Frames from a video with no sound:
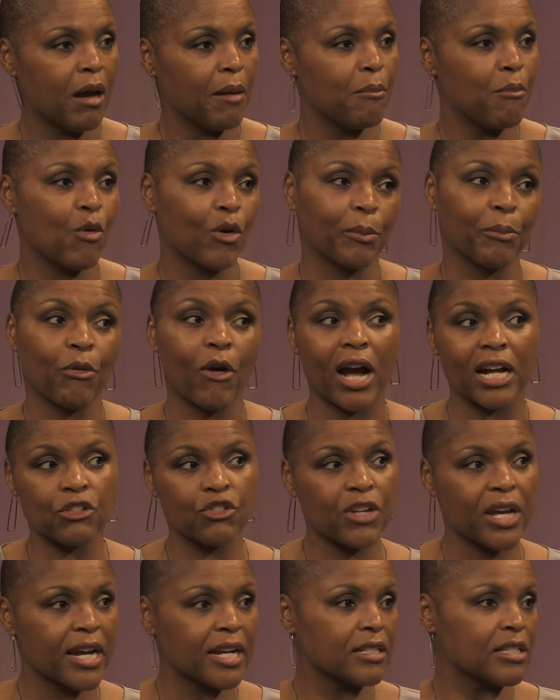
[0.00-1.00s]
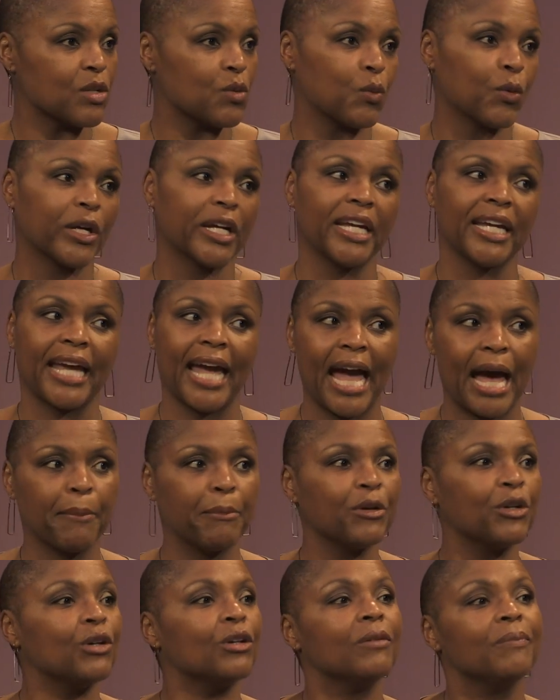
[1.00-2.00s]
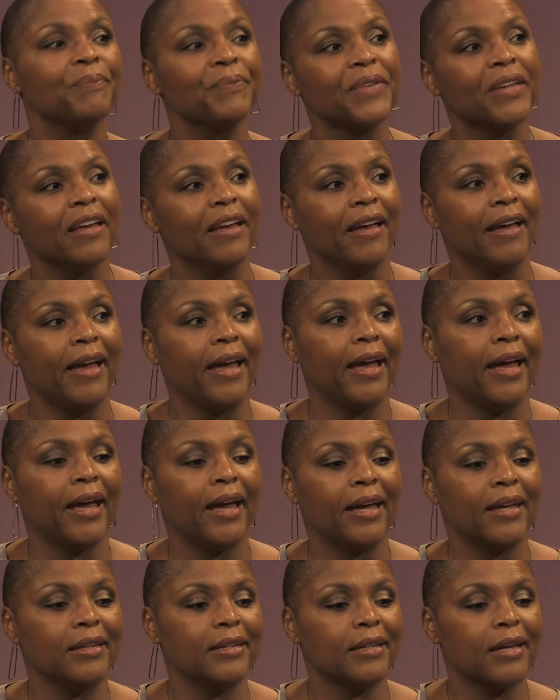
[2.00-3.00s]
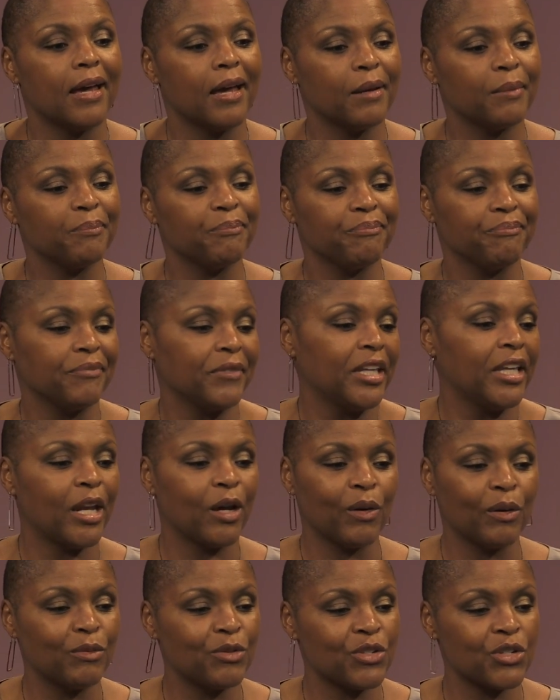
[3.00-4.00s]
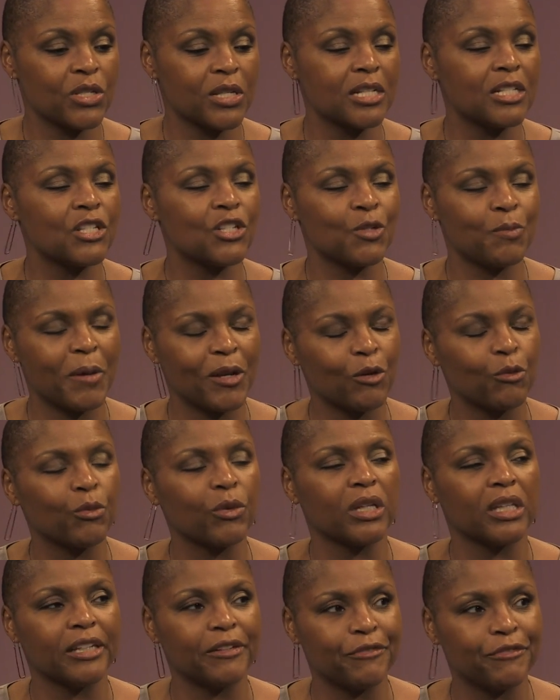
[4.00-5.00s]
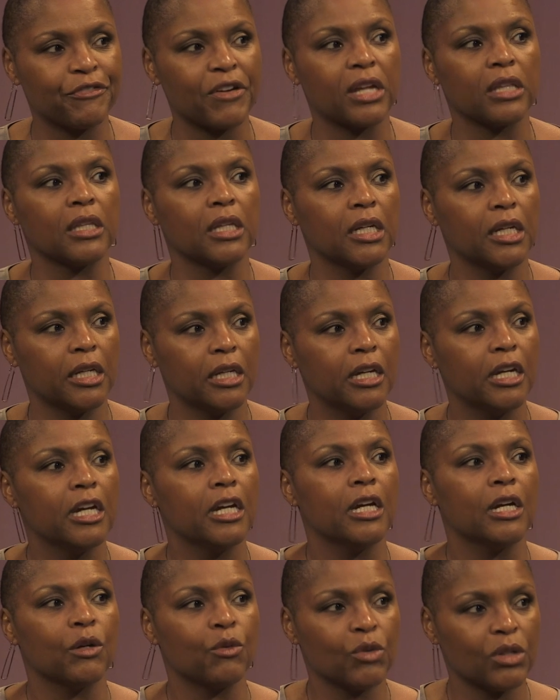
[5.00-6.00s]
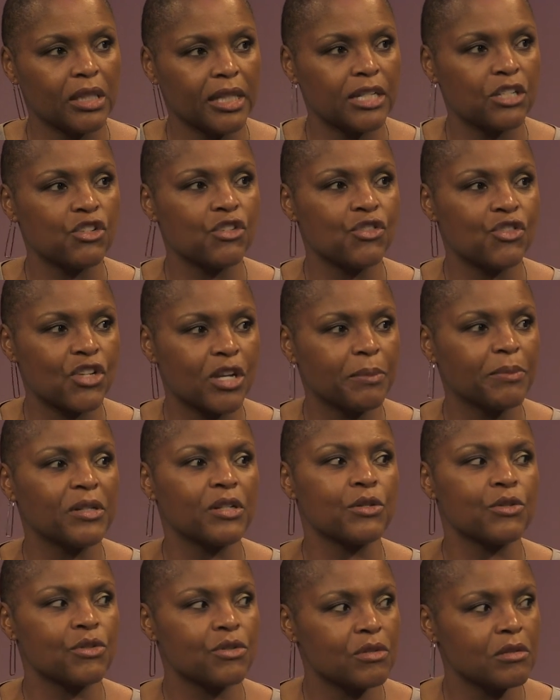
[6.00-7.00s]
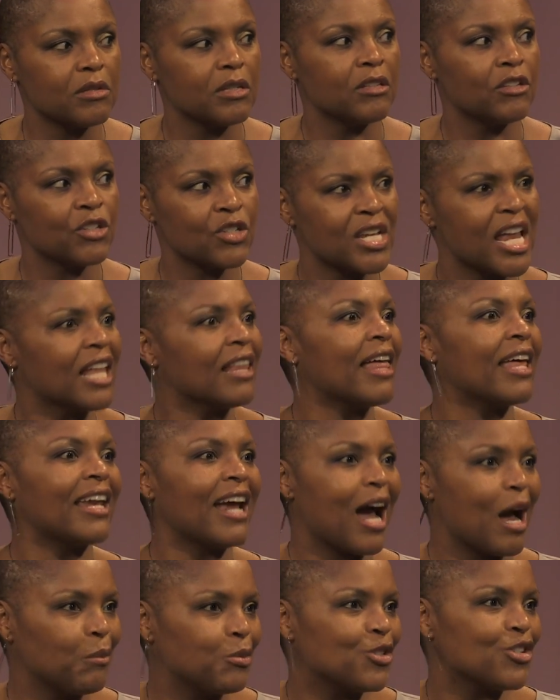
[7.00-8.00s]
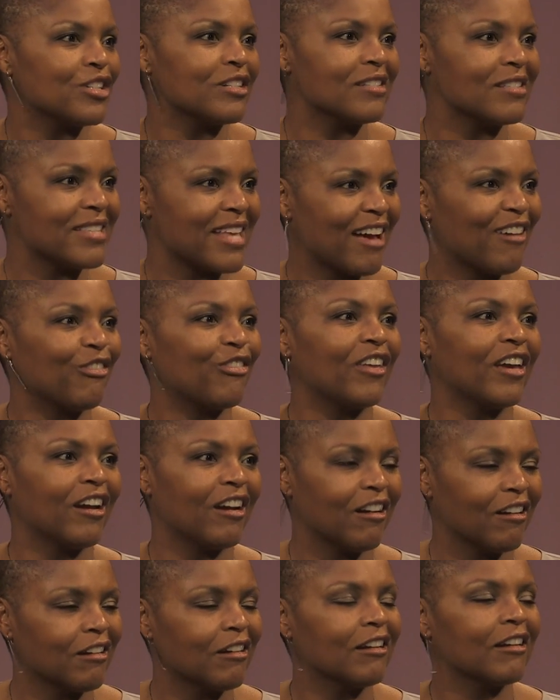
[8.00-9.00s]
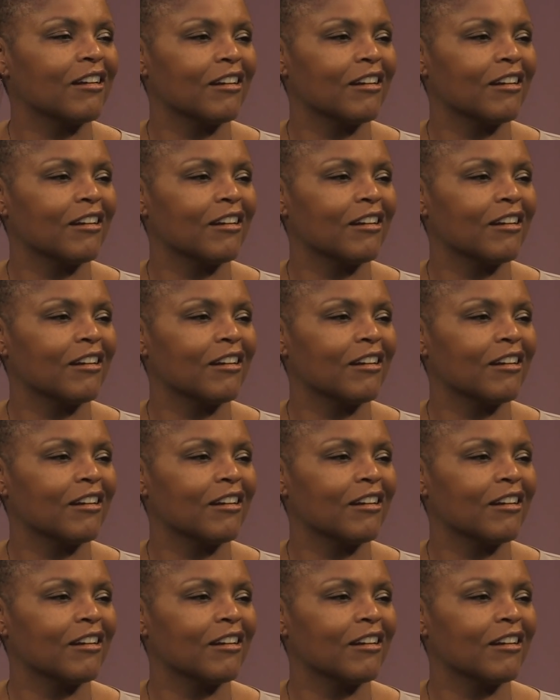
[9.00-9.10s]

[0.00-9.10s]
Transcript: more projects and working capital. And, you know, it's just been a really friendly relationship. There's not a lot of options out there.